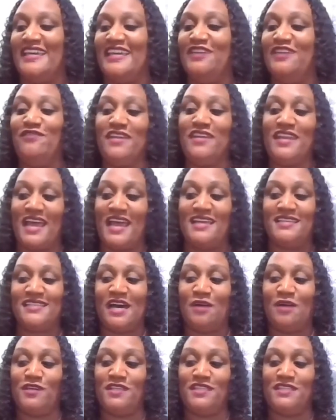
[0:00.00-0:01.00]
even as
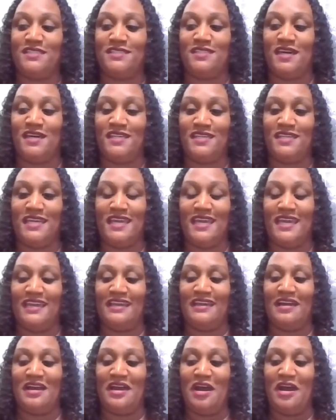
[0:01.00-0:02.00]
I was
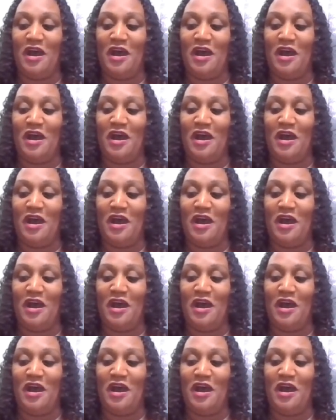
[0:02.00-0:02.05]
studying